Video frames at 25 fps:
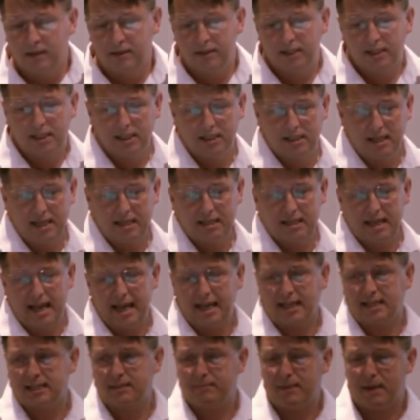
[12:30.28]
And this is its
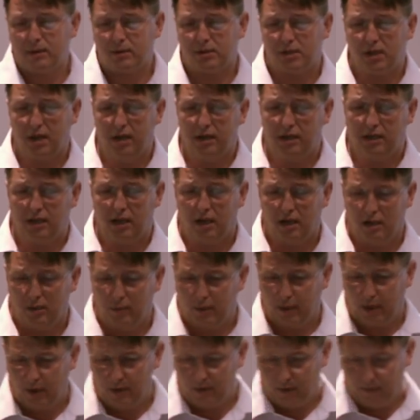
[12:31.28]
XML sidecar that
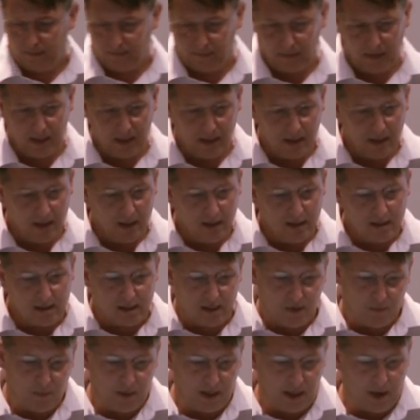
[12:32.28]
we're going on.
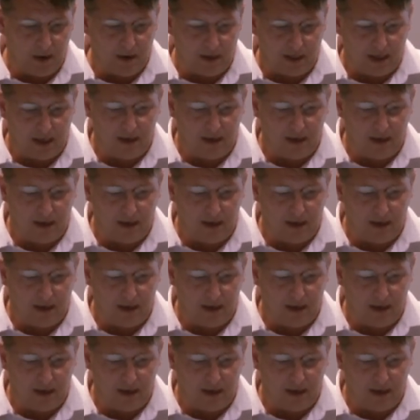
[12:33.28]
So if we go